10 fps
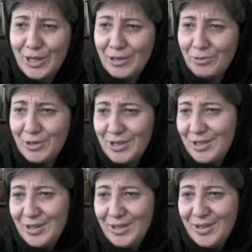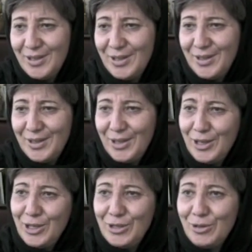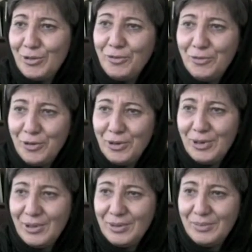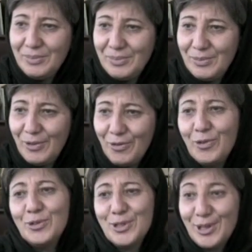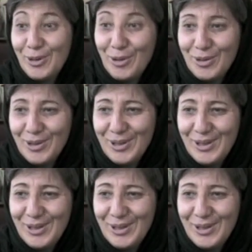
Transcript: That was a result of course, long